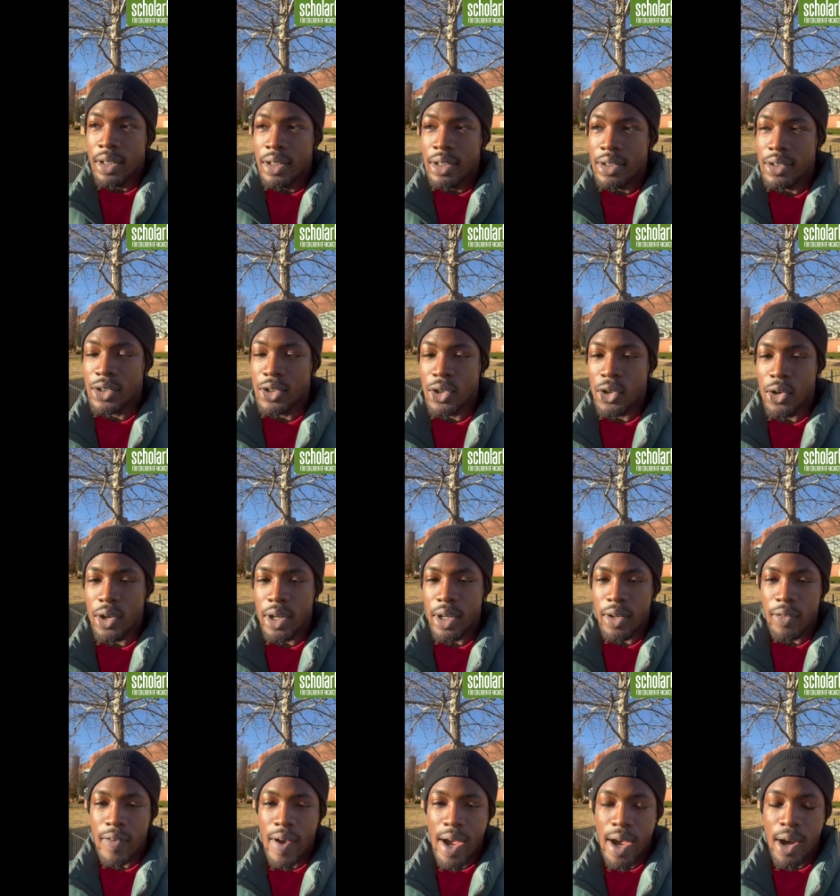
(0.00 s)
story
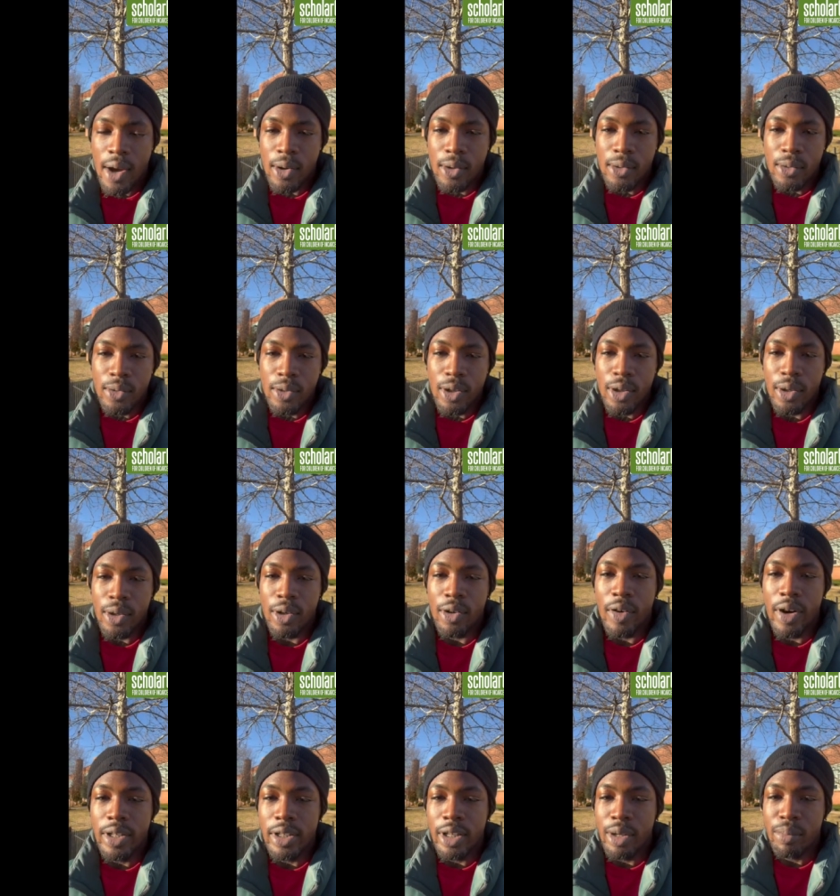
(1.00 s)
of how
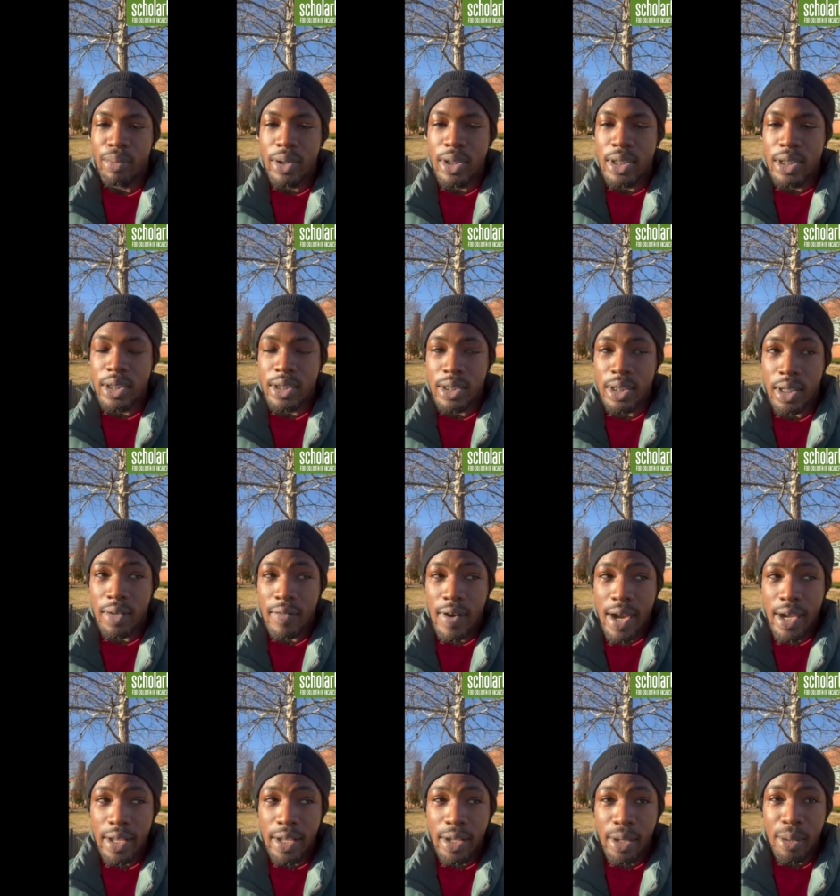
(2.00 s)
greatly appreciative I
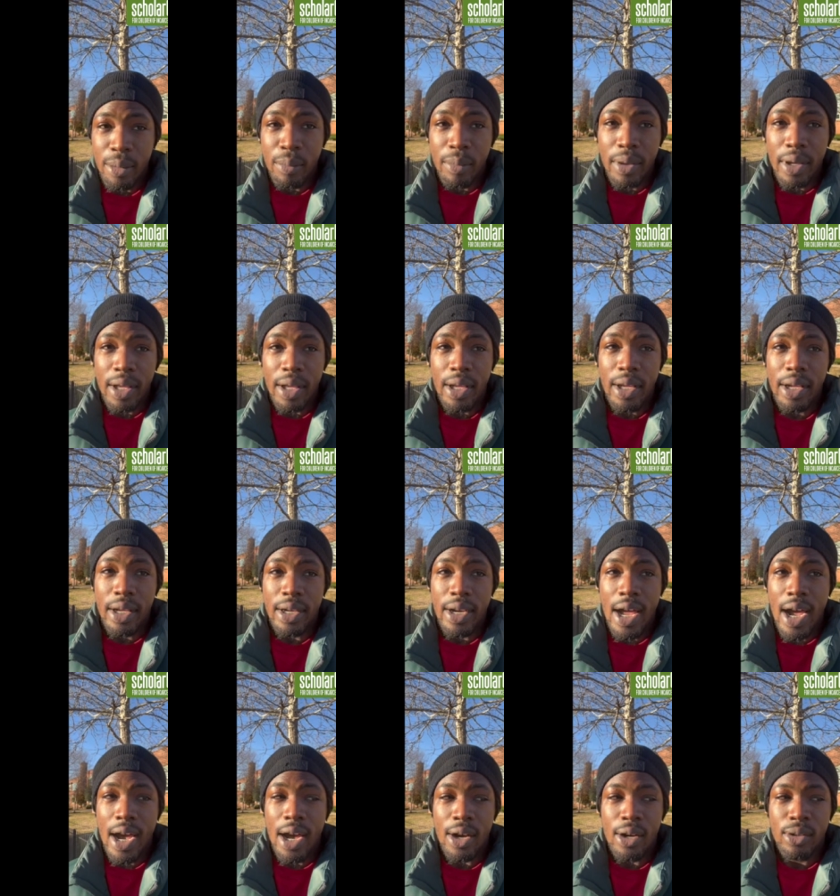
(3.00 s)
am and
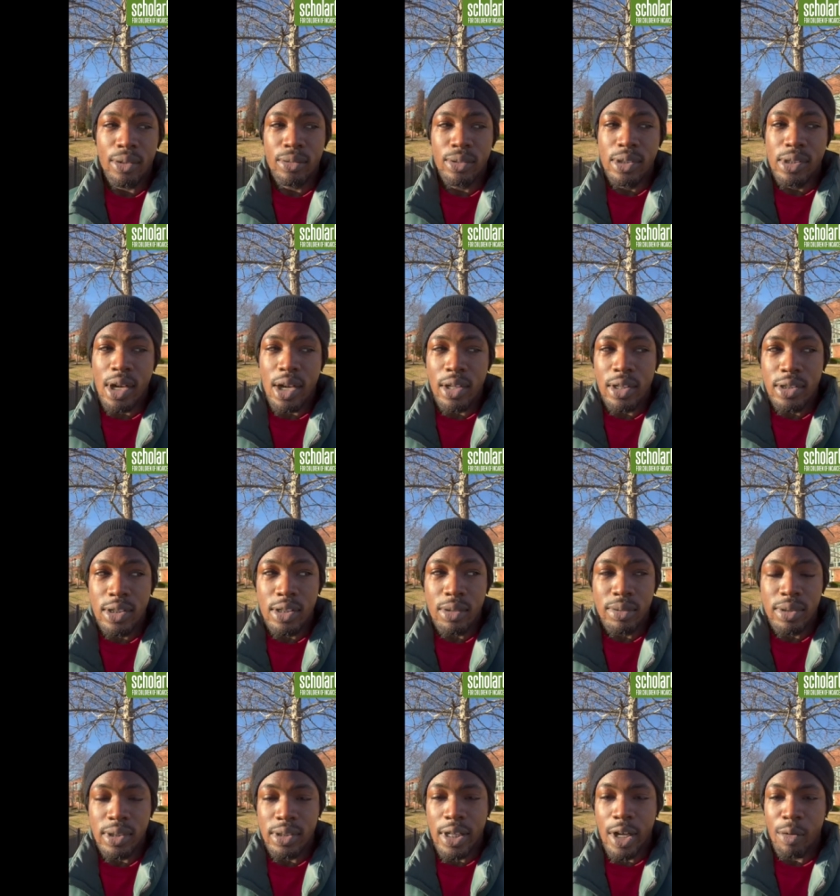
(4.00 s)
how ScholarCHIPS
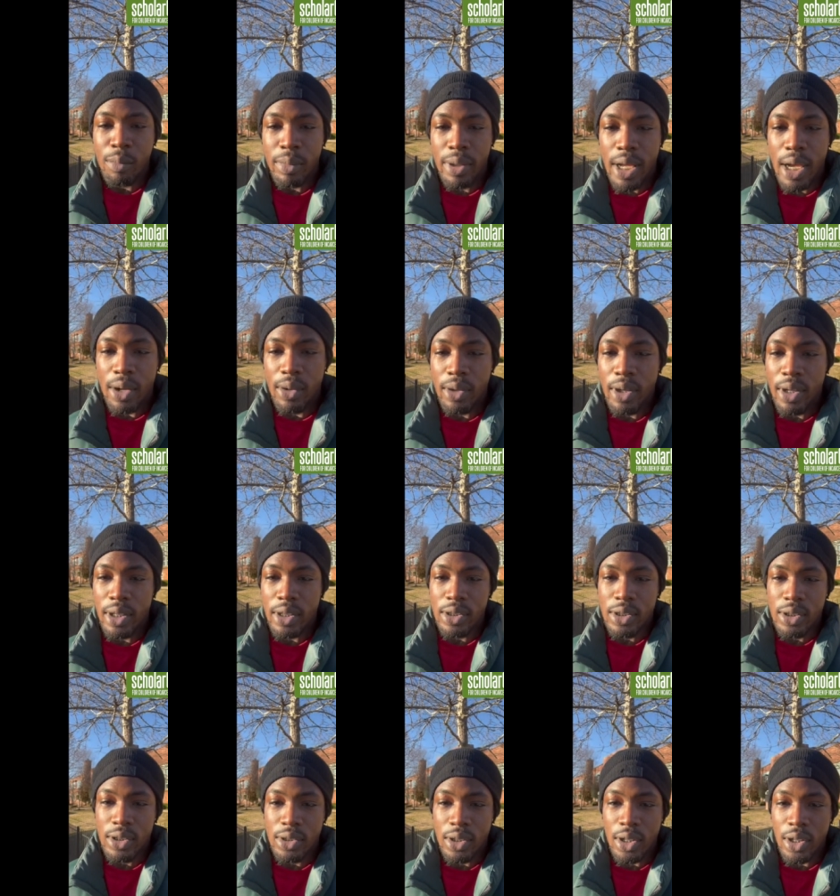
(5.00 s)
has helped me out in
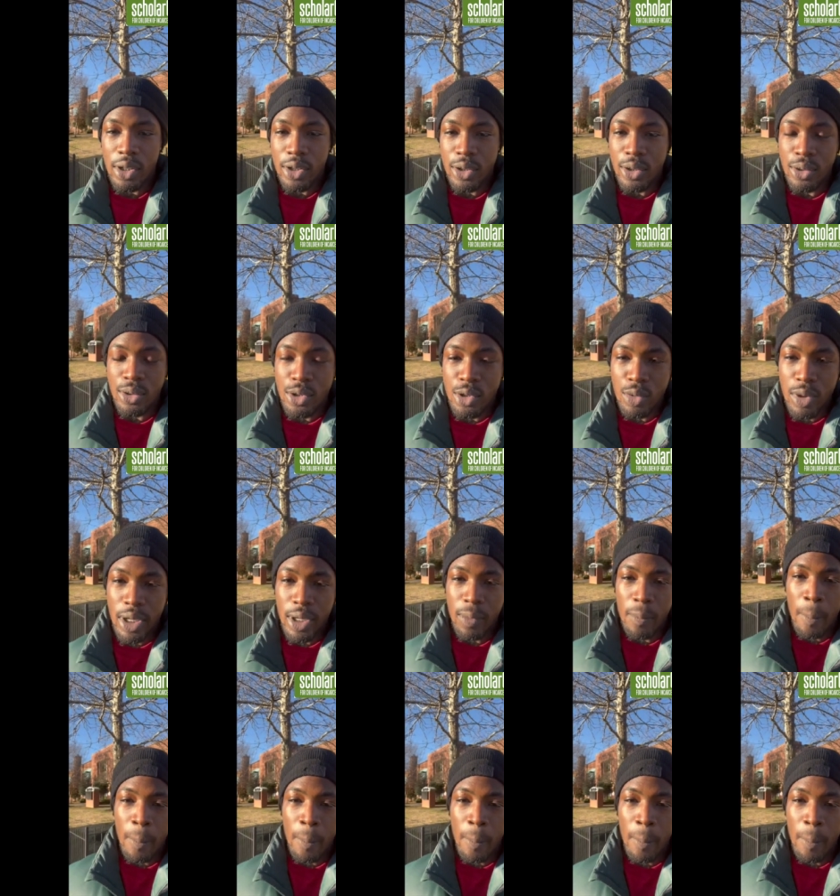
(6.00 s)
a huge way.